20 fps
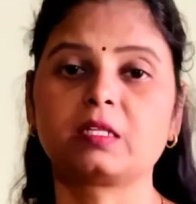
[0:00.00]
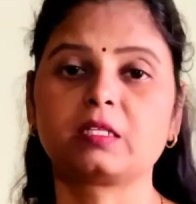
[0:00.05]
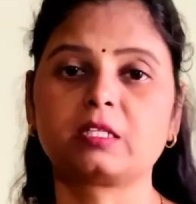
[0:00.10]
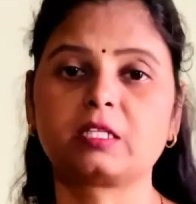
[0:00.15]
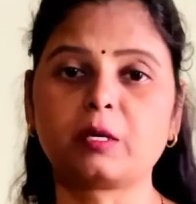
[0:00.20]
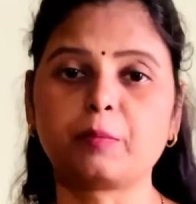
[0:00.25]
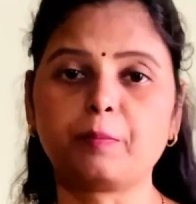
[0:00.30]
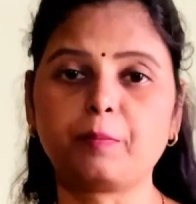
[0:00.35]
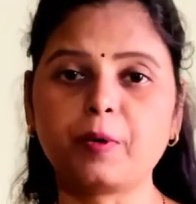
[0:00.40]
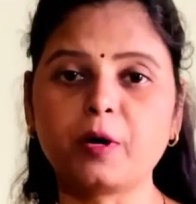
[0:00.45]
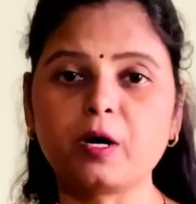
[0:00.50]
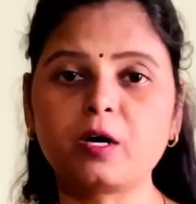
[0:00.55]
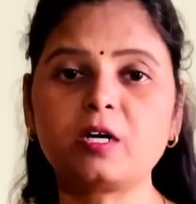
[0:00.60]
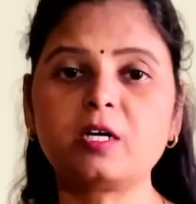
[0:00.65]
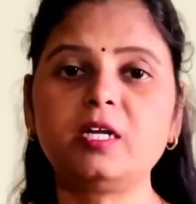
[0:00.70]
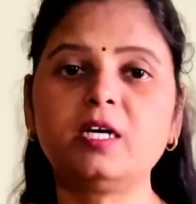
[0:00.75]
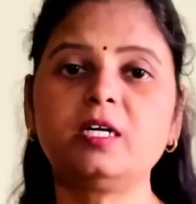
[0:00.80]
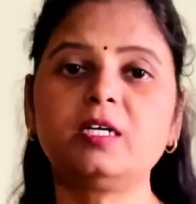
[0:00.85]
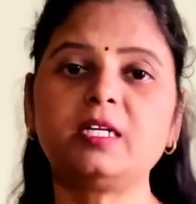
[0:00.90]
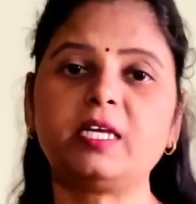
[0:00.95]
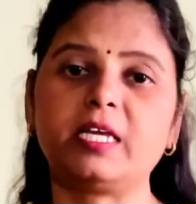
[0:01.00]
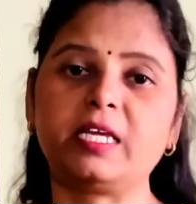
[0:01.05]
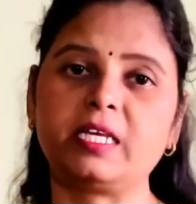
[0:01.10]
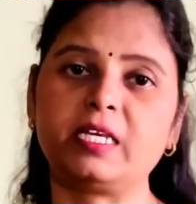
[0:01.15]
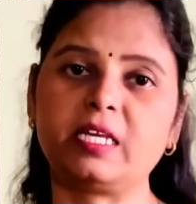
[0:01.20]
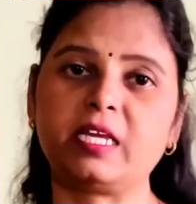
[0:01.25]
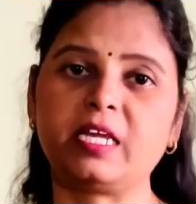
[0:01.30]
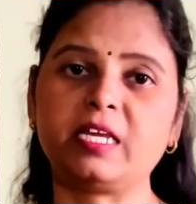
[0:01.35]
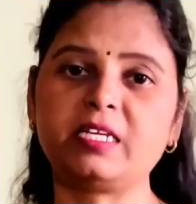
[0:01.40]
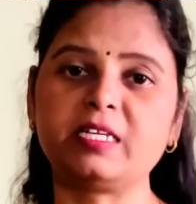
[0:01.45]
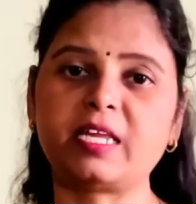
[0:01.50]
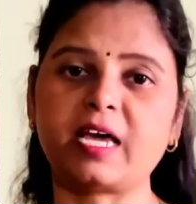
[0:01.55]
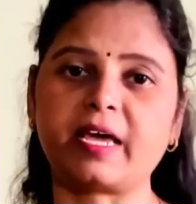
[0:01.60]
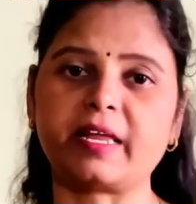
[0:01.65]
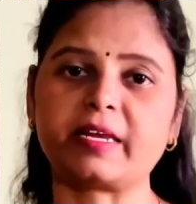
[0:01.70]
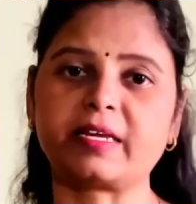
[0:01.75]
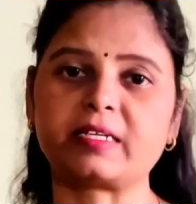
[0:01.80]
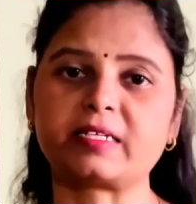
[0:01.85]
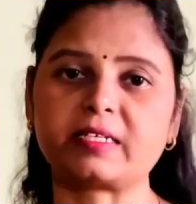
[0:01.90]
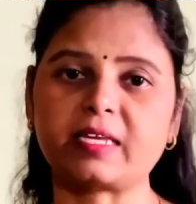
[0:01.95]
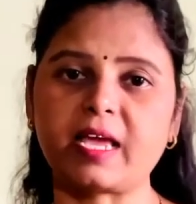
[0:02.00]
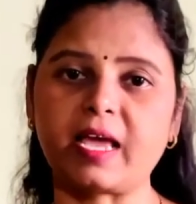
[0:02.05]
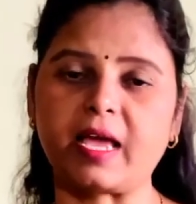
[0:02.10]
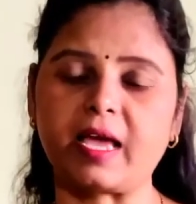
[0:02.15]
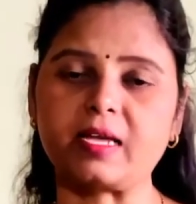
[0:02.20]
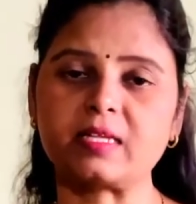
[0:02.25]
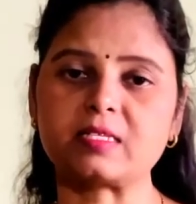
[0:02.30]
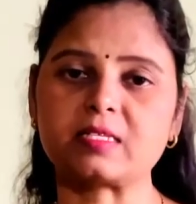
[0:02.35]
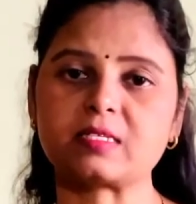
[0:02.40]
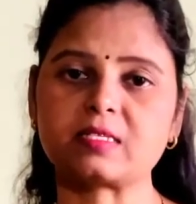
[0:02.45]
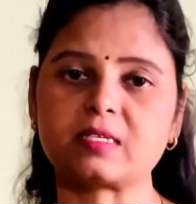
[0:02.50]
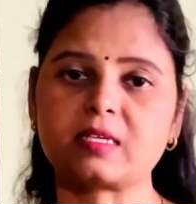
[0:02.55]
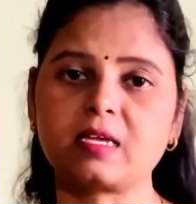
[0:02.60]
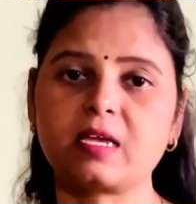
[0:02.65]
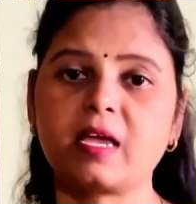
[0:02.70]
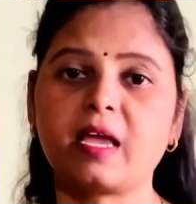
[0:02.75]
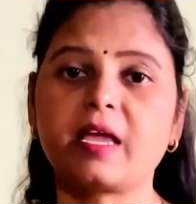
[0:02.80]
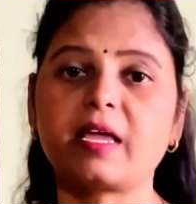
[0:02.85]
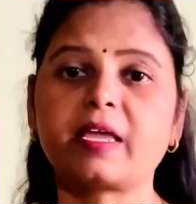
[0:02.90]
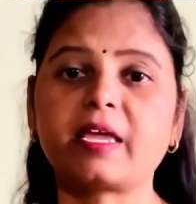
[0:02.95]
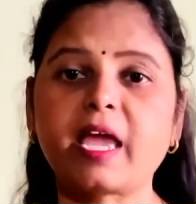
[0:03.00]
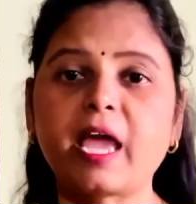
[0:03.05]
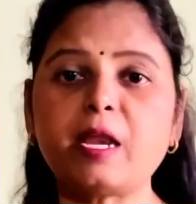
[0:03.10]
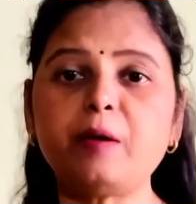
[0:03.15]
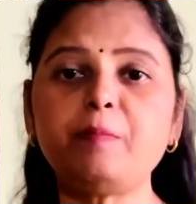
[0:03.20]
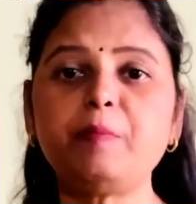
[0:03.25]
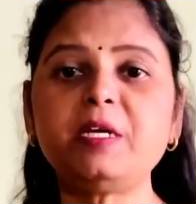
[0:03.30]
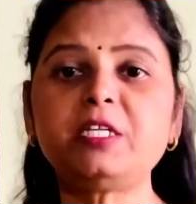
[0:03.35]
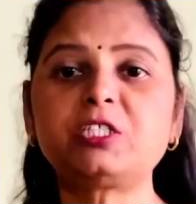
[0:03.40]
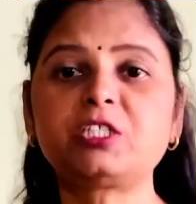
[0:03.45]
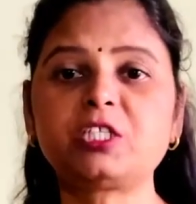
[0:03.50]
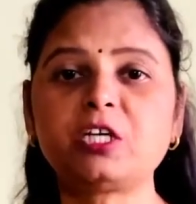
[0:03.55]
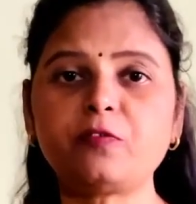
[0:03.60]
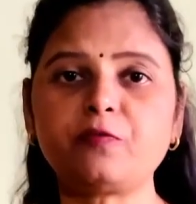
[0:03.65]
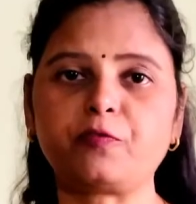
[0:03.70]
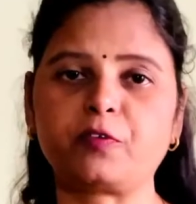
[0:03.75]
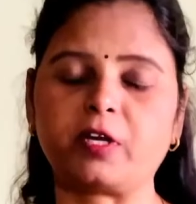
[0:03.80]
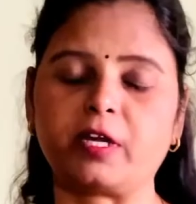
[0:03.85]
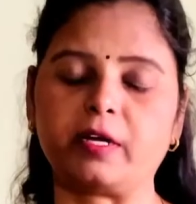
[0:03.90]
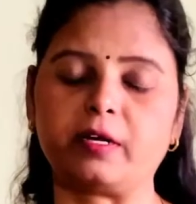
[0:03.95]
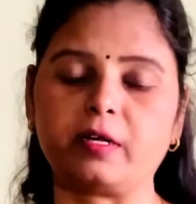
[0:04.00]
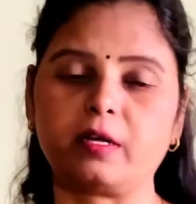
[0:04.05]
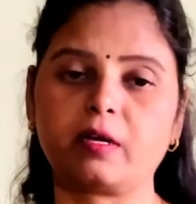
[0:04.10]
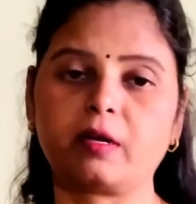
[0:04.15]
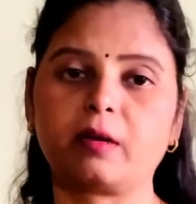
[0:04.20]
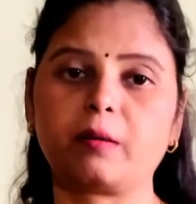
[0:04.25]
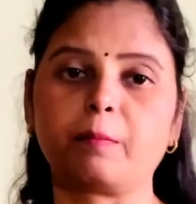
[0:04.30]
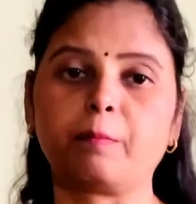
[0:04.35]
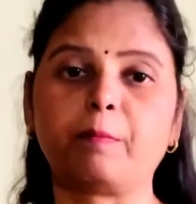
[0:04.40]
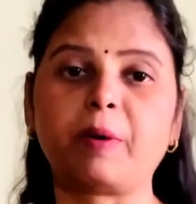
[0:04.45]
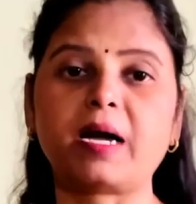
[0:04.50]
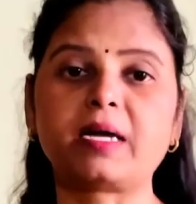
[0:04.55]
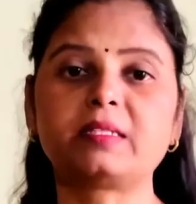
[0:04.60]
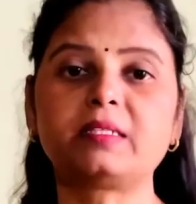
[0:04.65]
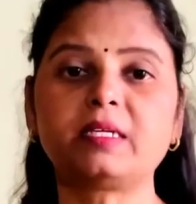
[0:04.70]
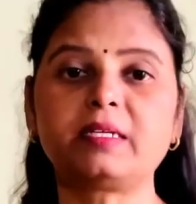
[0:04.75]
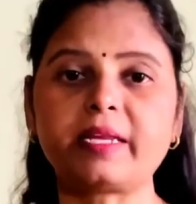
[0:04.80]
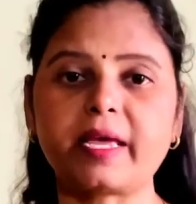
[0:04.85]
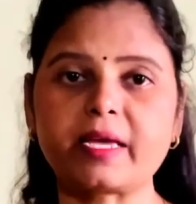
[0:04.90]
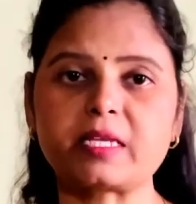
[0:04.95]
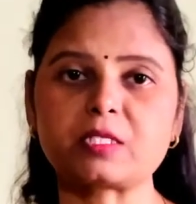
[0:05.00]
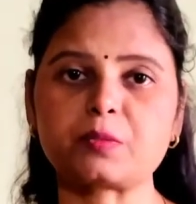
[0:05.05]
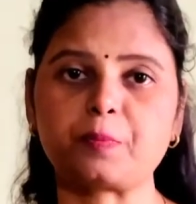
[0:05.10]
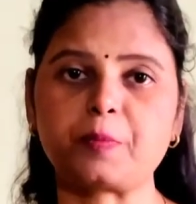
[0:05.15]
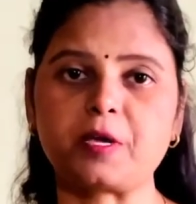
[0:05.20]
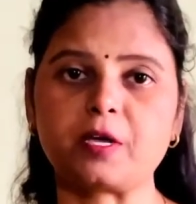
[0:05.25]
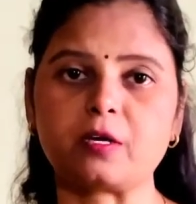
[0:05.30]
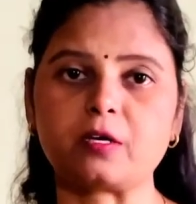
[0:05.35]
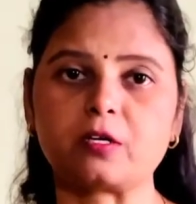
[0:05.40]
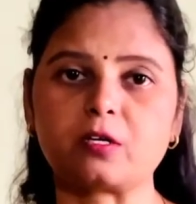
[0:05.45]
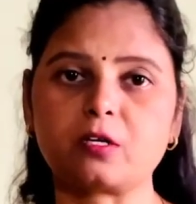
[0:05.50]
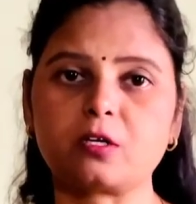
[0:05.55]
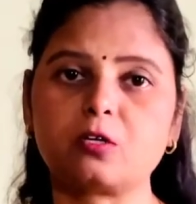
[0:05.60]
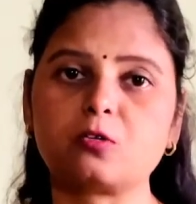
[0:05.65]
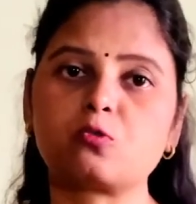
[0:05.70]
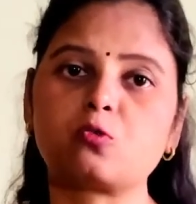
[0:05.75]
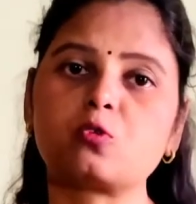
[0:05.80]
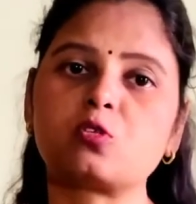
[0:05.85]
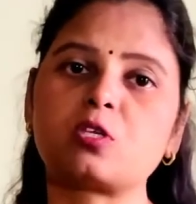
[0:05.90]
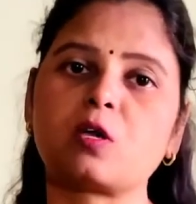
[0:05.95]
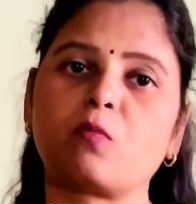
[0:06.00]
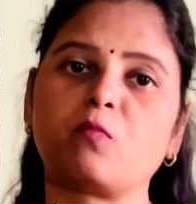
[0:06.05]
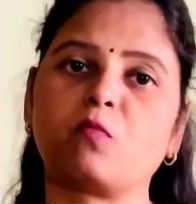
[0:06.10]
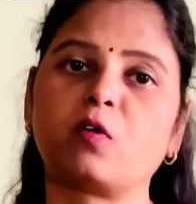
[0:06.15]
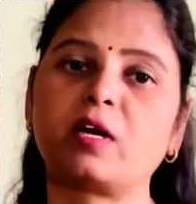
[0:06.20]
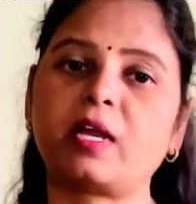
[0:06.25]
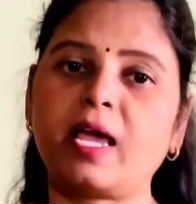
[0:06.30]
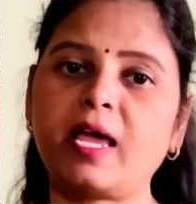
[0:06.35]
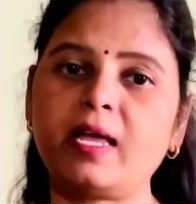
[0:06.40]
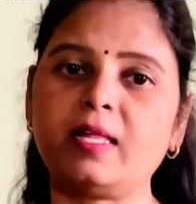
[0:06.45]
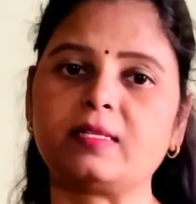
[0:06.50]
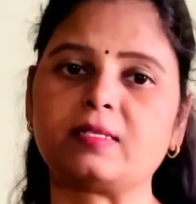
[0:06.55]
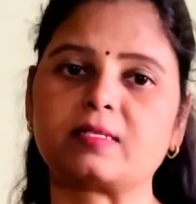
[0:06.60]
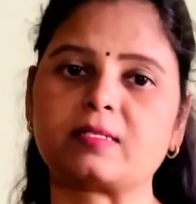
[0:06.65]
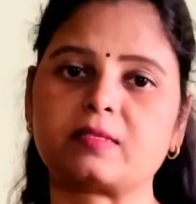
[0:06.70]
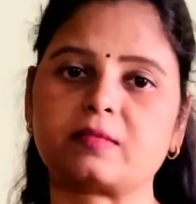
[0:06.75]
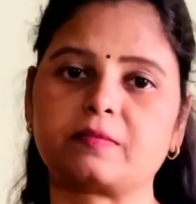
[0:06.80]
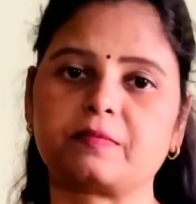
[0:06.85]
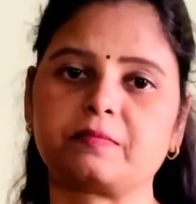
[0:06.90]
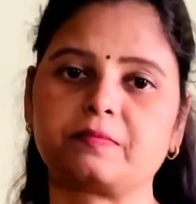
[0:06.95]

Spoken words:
The burden in indirect tax can be shifted by the taxpayer to someone else.